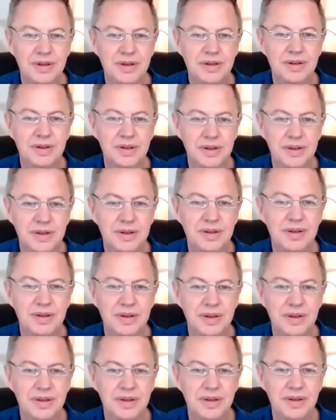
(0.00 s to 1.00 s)

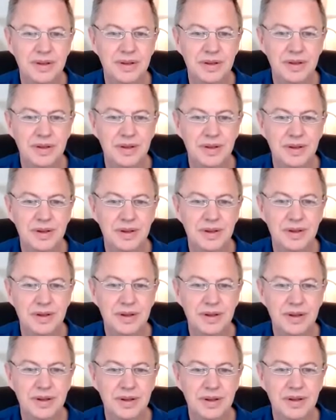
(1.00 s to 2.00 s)

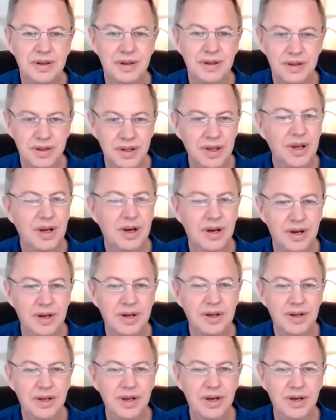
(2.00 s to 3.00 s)

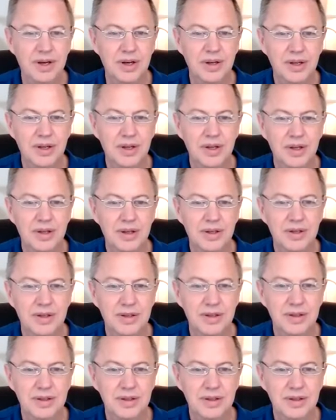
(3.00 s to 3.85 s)
(not speaking)